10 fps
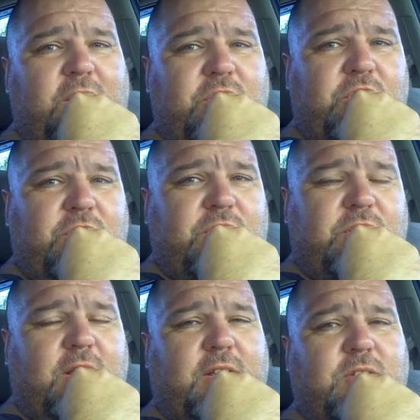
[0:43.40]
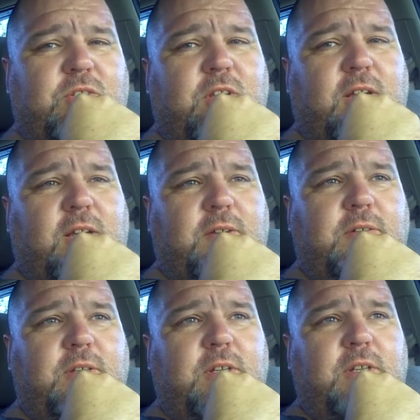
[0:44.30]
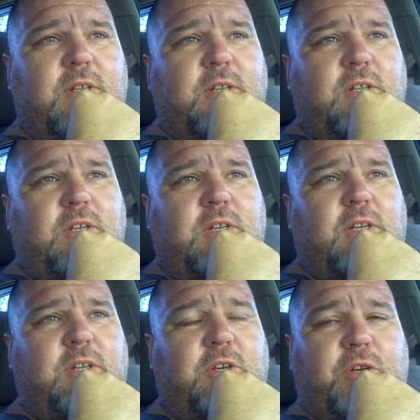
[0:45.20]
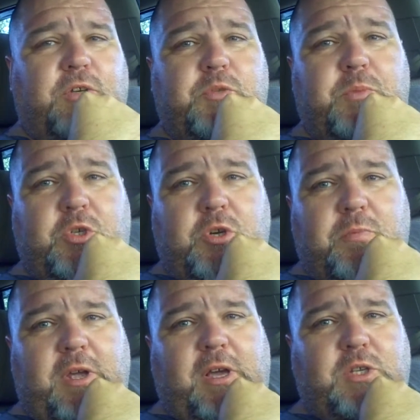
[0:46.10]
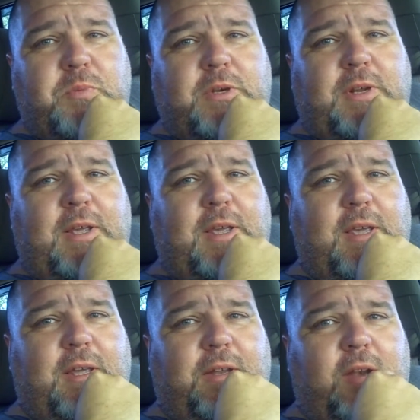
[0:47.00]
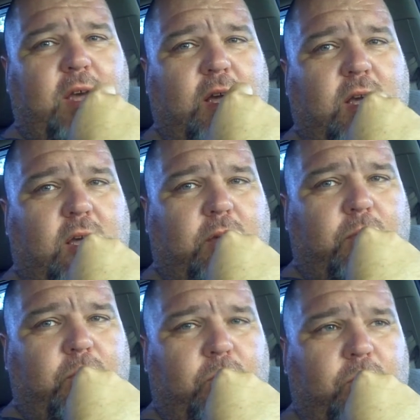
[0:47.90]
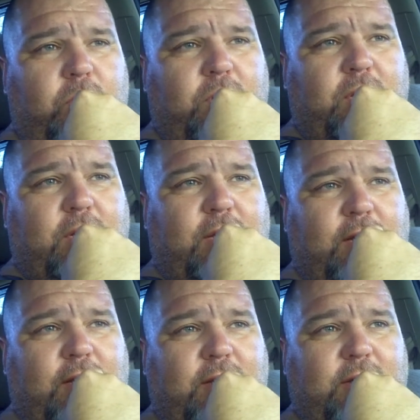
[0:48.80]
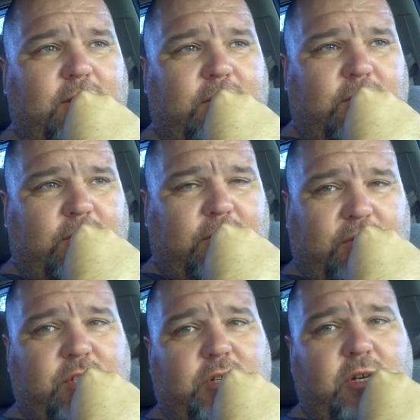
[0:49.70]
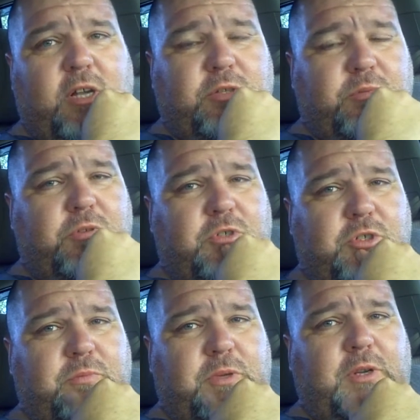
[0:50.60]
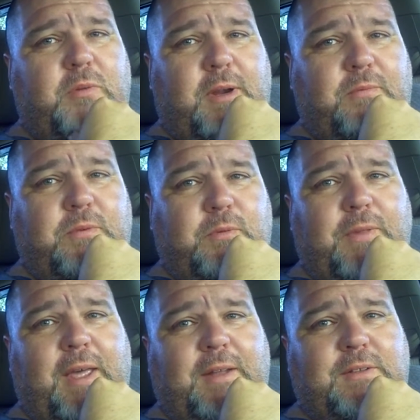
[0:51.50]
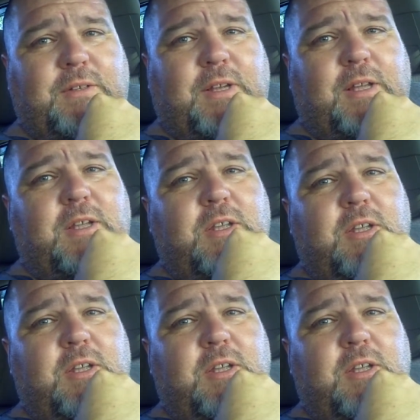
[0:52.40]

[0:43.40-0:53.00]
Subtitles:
she says, "Here's a picture of my husband, and uh, Lisa, your husband should be grateful that